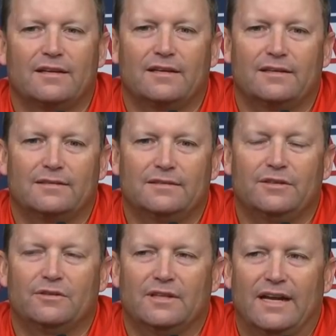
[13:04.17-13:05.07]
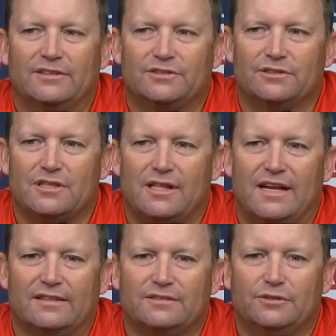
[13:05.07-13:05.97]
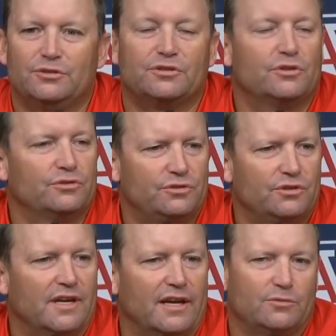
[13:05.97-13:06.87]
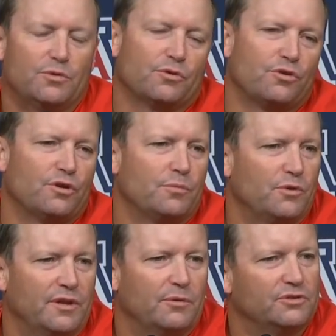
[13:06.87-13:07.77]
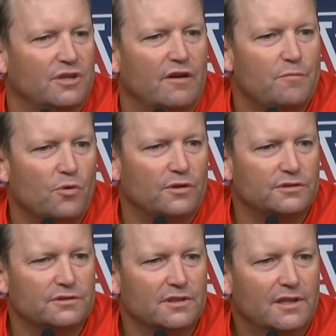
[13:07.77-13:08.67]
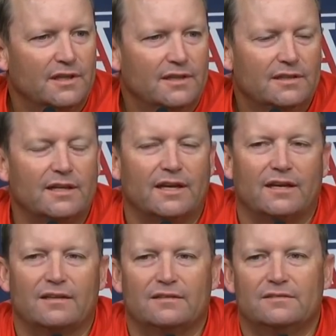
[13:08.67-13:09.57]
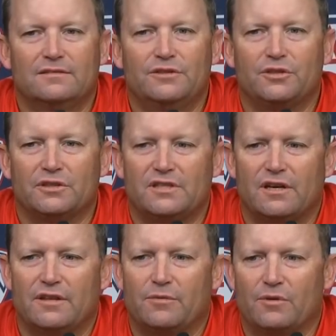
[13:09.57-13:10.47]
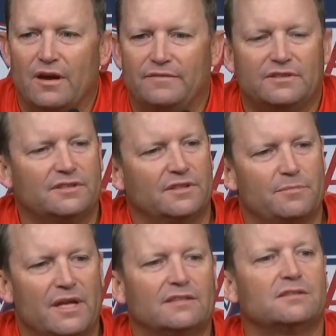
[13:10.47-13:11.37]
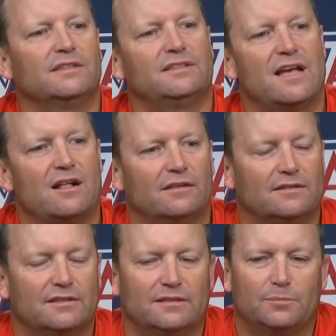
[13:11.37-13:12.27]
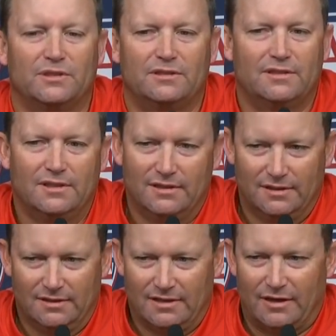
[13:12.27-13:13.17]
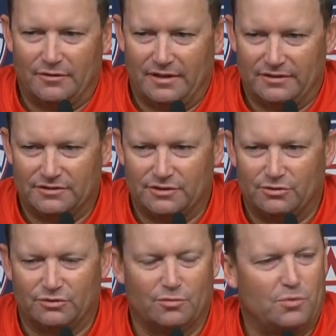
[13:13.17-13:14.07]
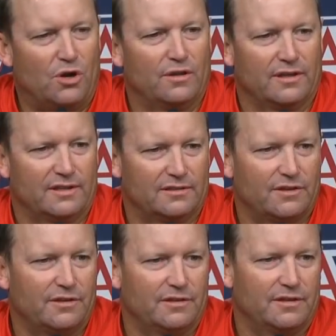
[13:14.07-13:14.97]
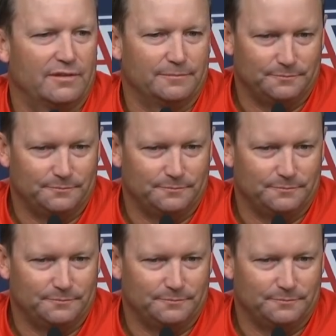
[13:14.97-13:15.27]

uh, you know, in last year's class, losing those two guys, we recruited them when they were sophomores. And you could tell they were obviously immensely talented, but I don't think there's a crystal ball that can tell you that